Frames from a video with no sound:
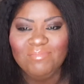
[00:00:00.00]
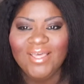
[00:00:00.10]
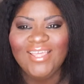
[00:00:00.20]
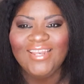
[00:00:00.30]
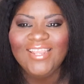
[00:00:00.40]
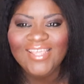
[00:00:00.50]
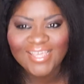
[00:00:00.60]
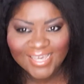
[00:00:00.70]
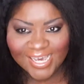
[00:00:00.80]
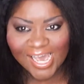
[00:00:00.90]
but
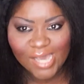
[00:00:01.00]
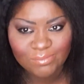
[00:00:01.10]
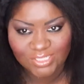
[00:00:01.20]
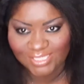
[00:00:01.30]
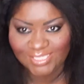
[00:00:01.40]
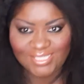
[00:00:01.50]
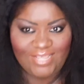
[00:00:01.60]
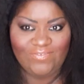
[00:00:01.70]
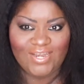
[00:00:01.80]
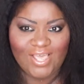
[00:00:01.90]
I'm just
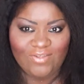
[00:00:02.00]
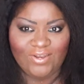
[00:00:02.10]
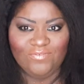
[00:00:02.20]
giving out